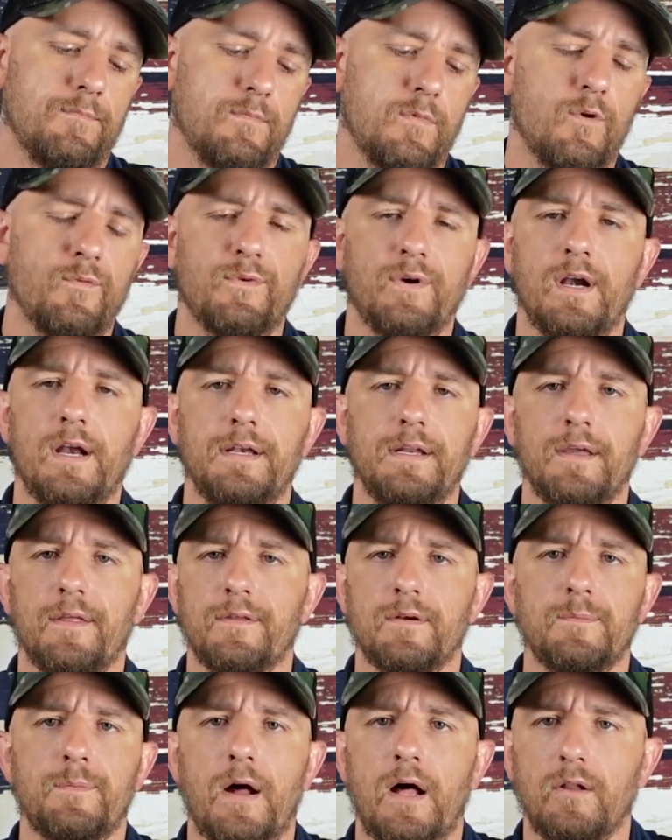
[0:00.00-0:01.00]
over any
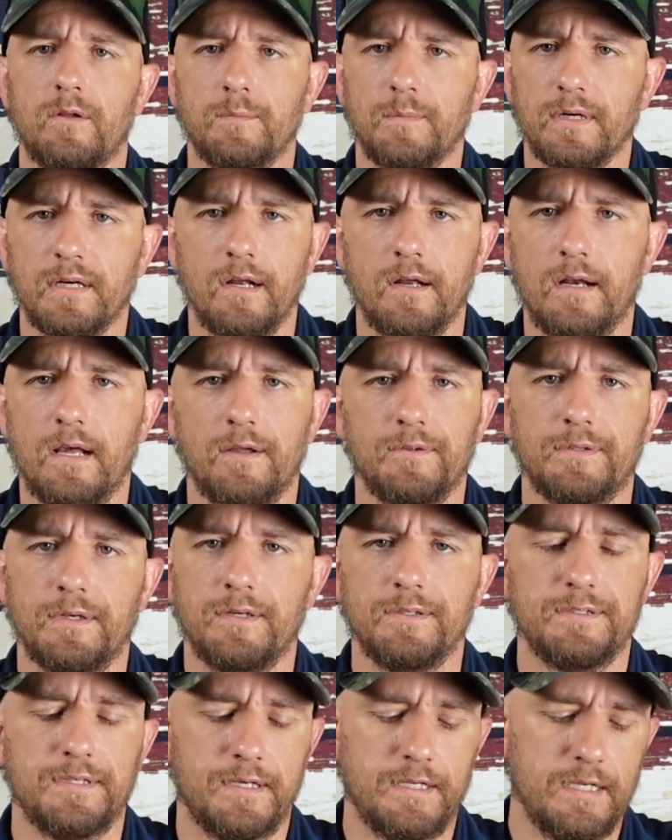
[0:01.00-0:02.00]
other polymer gun out
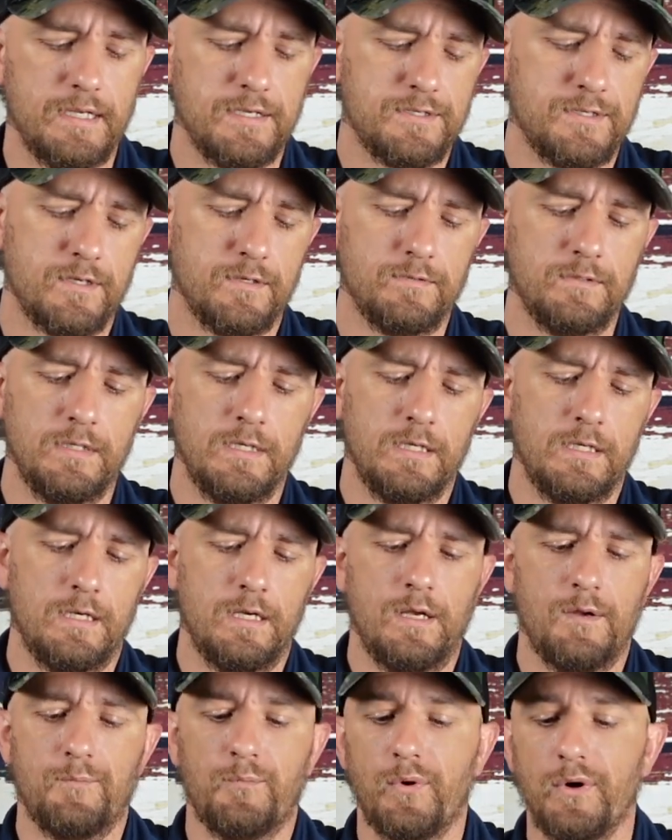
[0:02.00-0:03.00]
there today. So
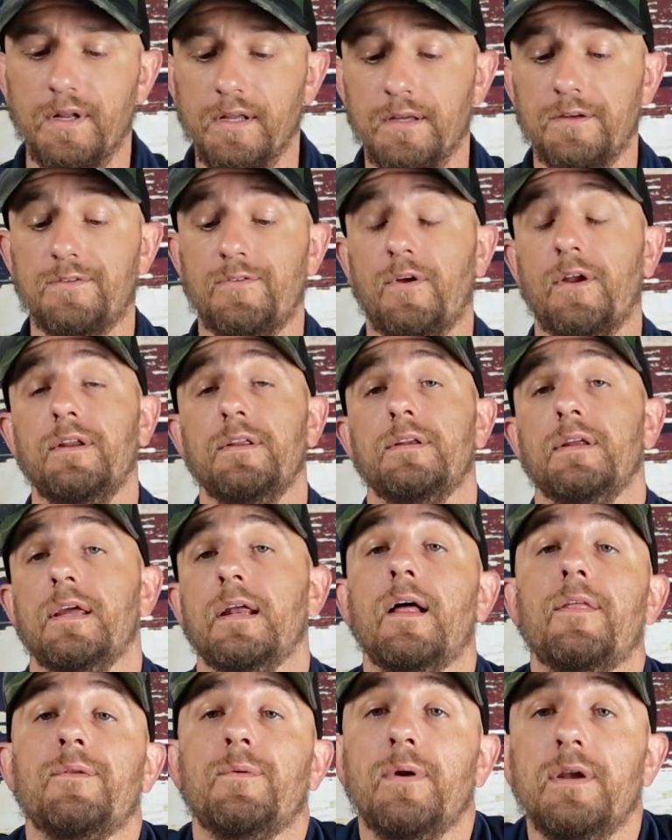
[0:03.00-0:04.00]
pretty excited to
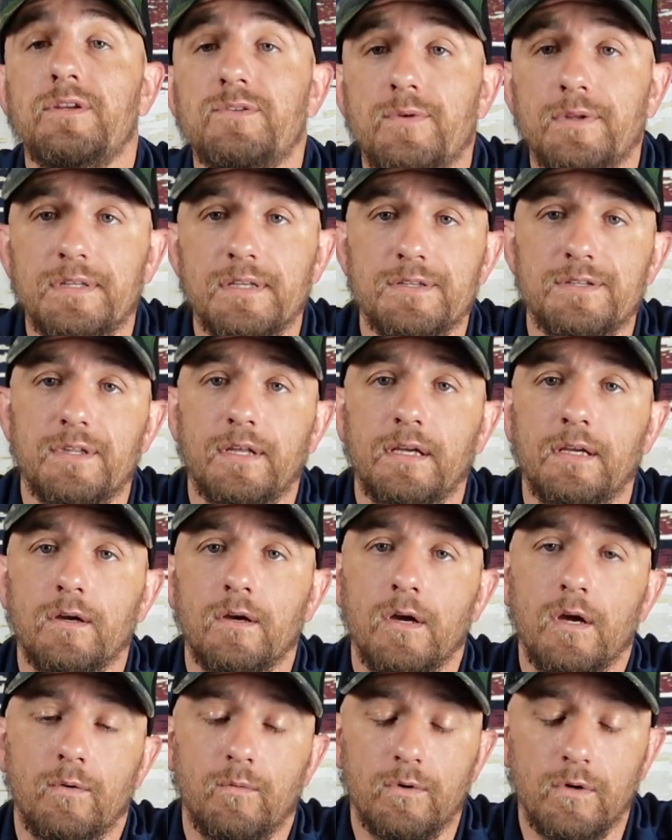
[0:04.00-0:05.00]
get on the range with this thing.
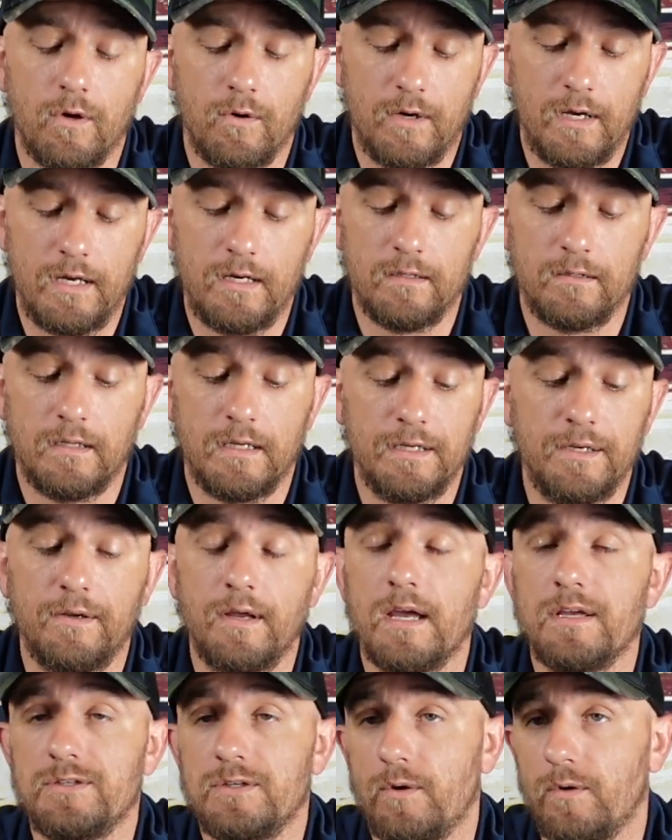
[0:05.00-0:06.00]
We'll go ahead and let you
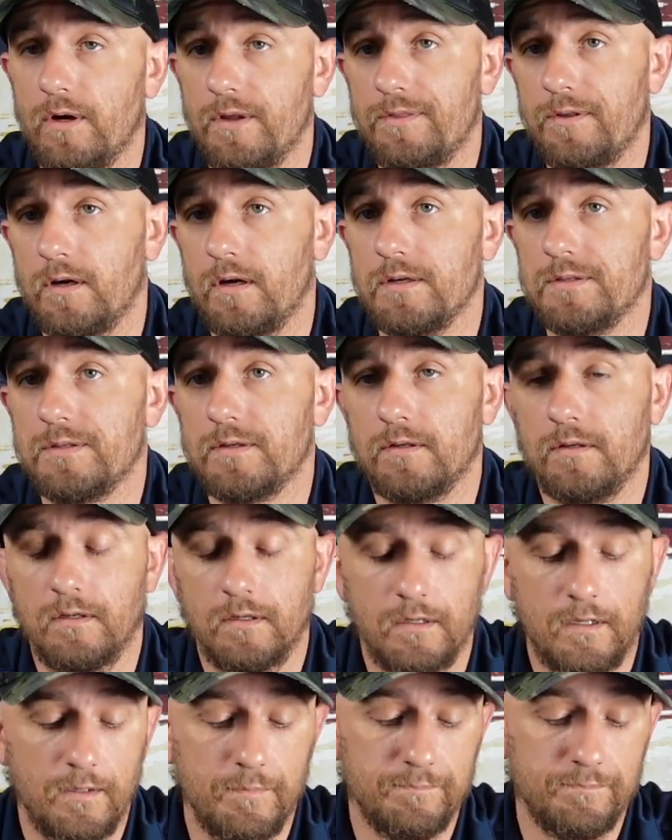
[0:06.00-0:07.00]
guys know our thoughts.
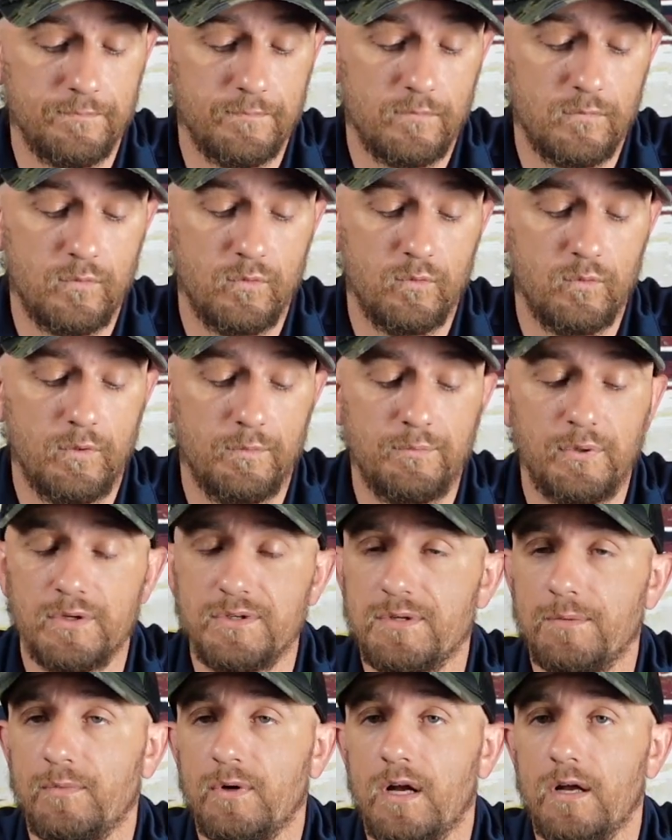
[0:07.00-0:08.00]
We'll put
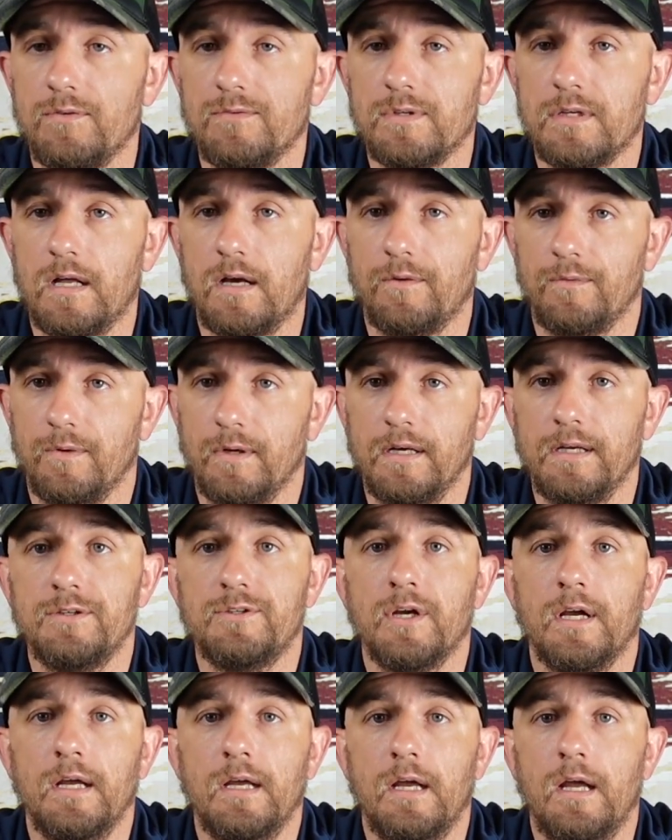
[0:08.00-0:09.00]
some rounds down
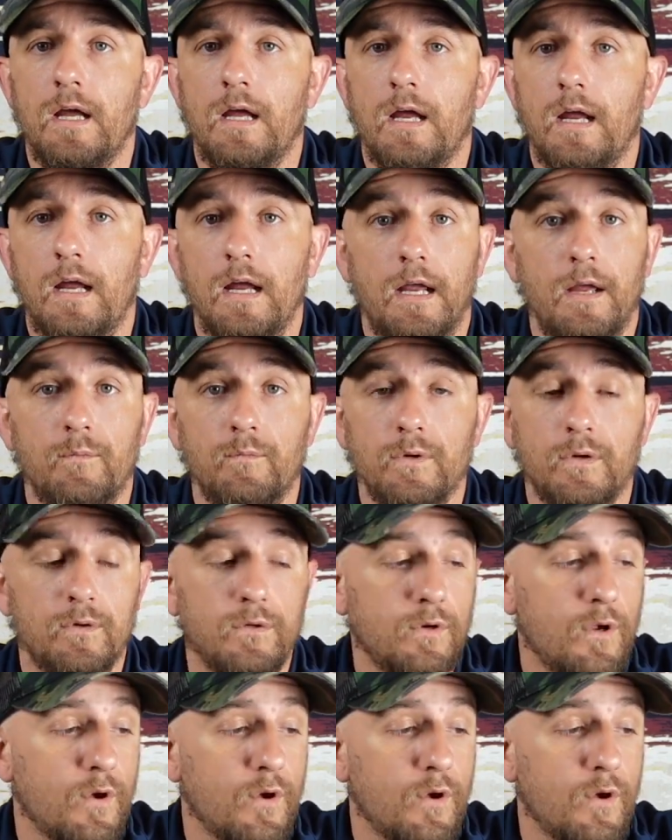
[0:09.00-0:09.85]
range and we'll